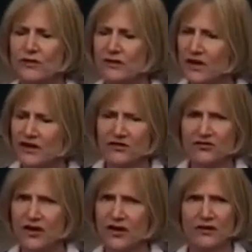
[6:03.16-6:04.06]
a group that, let
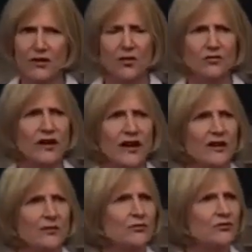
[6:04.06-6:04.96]
us say, owned
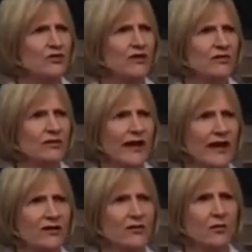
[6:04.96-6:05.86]
8% of the
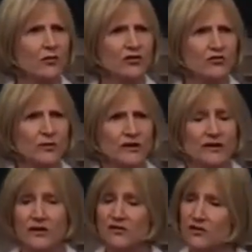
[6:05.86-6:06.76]
land was
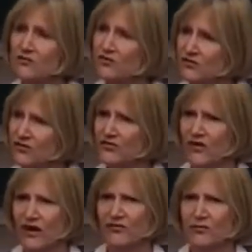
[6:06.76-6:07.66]
being given
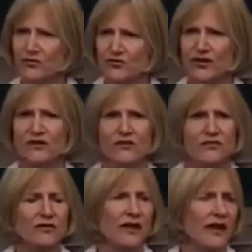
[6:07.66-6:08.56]
55%
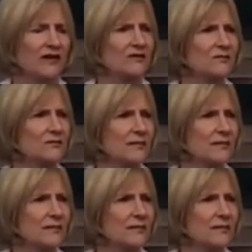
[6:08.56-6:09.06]
of the land.